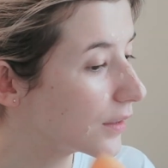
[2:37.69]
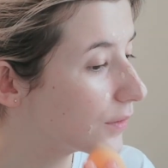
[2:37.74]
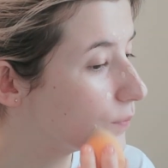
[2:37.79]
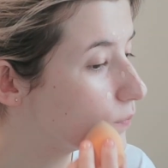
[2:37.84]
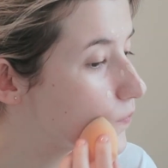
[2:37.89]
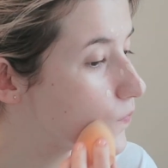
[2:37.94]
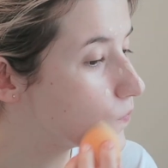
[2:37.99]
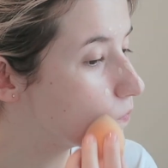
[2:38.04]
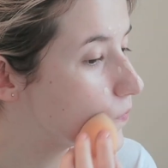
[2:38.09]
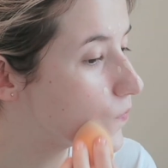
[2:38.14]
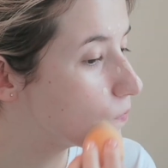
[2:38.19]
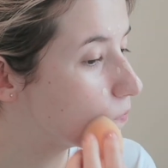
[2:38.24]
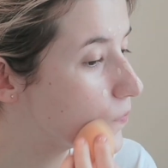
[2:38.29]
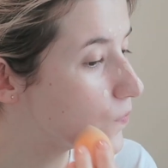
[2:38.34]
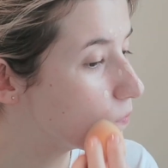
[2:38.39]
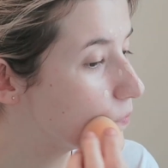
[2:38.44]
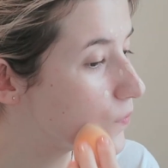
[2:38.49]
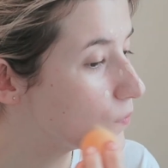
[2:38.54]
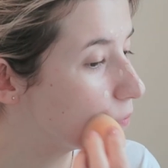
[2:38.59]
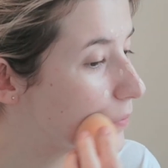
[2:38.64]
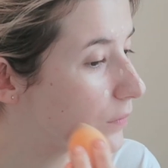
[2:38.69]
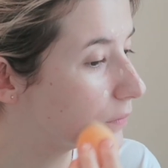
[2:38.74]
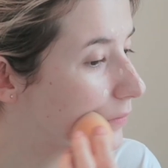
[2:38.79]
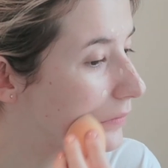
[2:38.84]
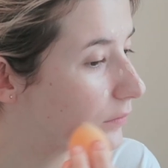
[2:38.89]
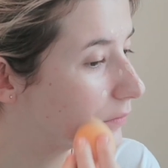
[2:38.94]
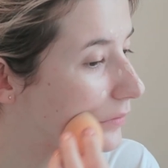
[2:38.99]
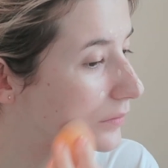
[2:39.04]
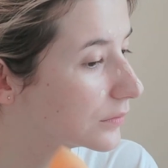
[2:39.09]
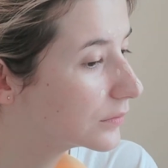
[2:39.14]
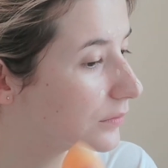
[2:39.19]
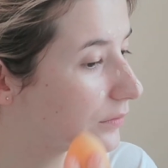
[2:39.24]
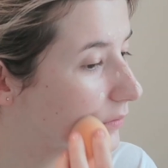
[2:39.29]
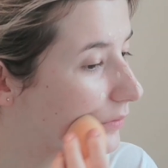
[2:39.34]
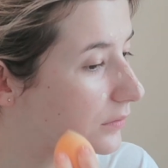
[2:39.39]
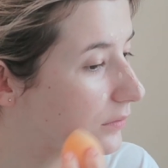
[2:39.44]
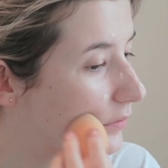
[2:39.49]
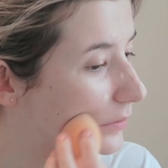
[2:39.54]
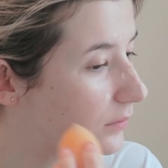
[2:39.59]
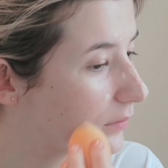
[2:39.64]
I don't know why I forgot the name of that there,
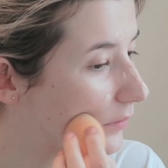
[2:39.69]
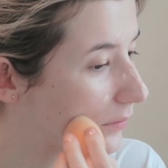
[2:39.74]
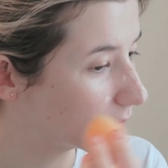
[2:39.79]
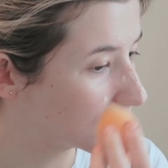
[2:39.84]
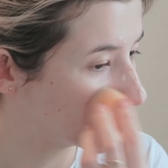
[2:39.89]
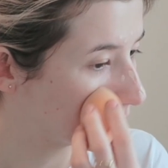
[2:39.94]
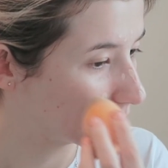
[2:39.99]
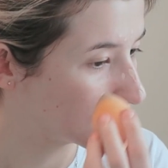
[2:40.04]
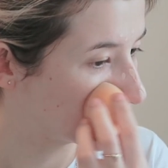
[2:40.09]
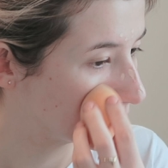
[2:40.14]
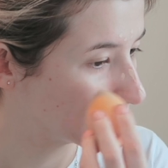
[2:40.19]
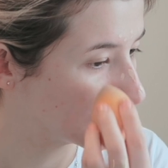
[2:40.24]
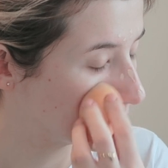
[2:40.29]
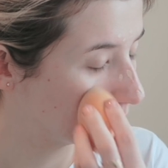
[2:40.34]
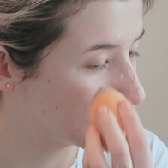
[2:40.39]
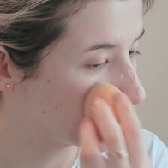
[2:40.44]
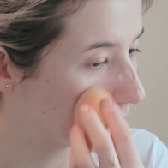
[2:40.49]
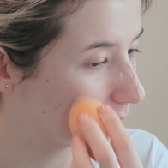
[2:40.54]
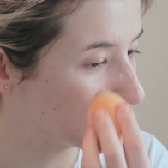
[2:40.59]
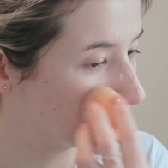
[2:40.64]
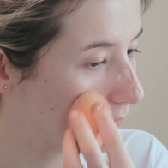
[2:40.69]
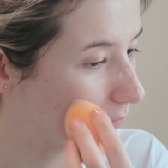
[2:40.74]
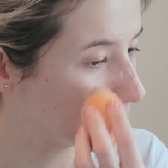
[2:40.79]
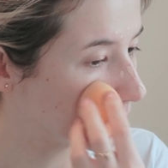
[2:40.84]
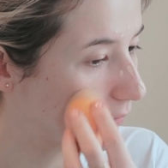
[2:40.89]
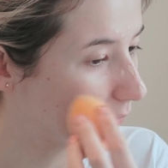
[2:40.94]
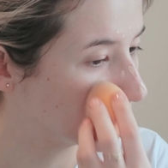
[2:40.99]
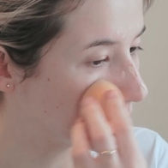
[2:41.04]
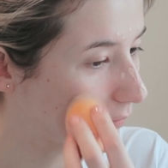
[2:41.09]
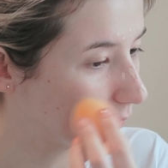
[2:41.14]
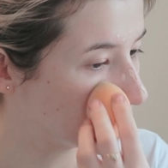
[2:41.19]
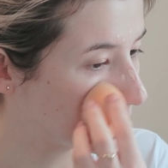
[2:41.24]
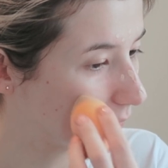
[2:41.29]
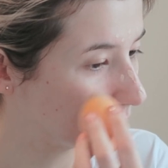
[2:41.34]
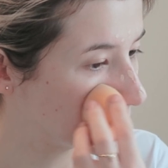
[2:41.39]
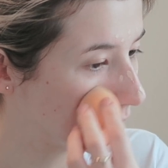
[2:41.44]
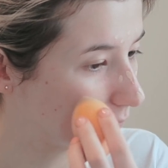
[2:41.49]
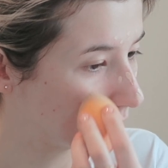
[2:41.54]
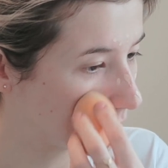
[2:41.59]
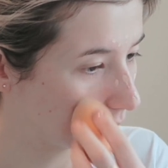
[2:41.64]
which I have dampened with Urban Decay All
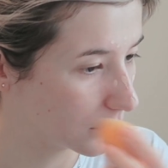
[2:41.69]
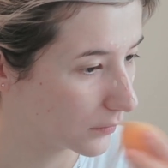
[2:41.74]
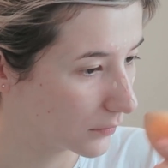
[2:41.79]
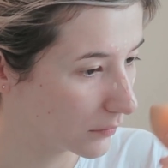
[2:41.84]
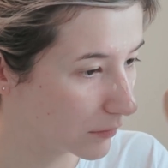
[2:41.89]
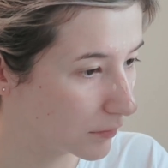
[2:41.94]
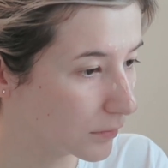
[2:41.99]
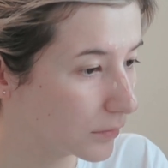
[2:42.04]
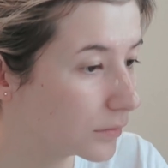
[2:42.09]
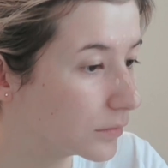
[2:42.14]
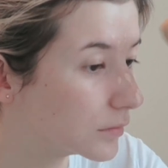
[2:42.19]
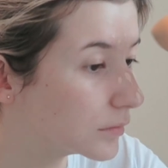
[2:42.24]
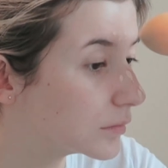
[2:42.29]
Nighter Spray.